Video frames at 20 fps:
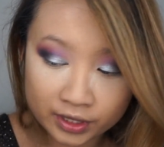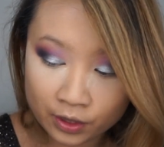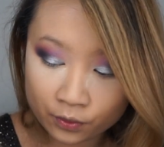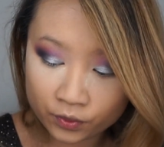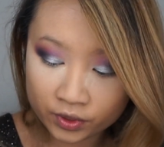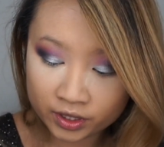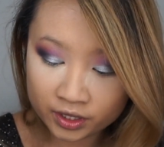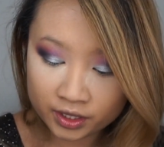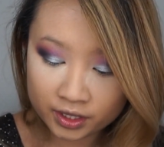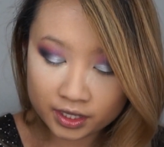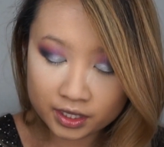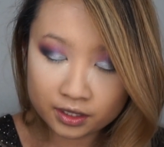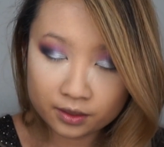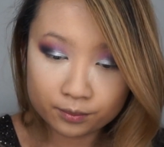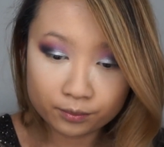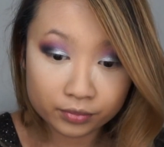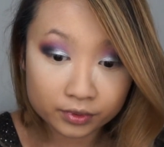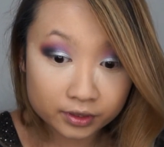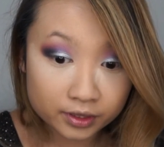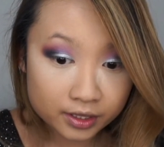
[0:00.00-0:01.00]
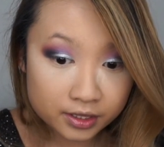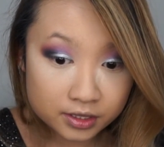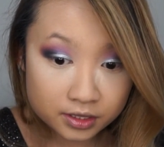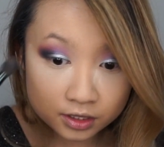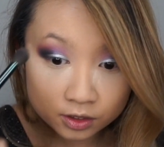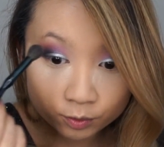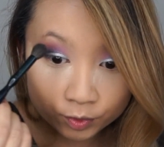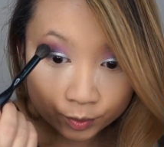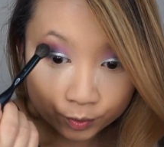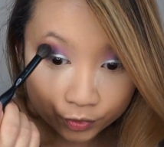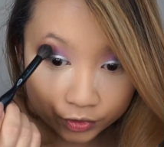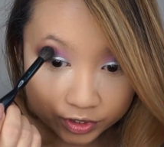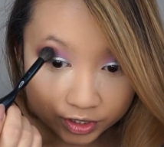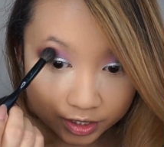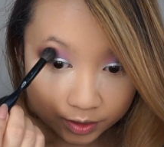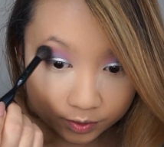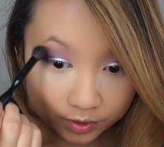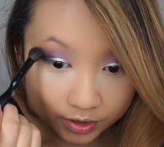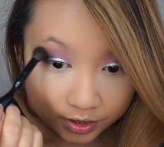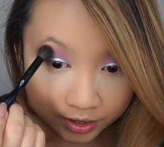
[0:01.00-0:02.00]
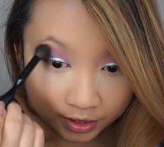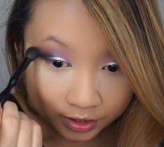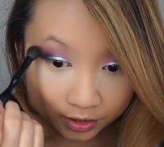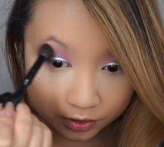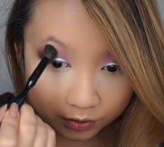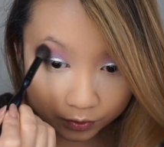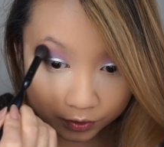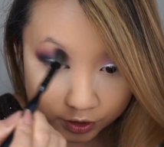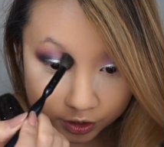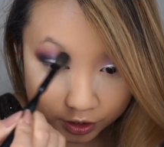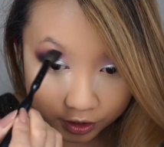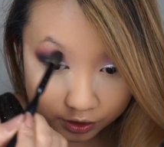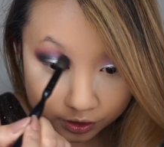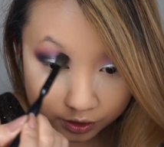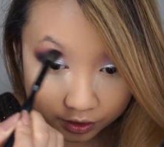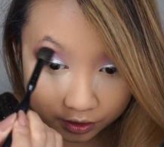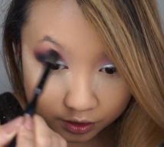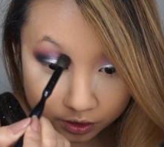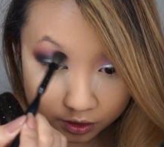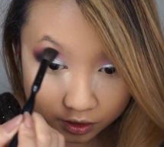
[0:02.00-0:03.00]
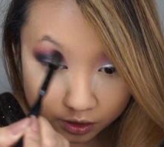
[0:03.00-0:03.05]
That way it kind of blends a little bit more seamlessly into each other.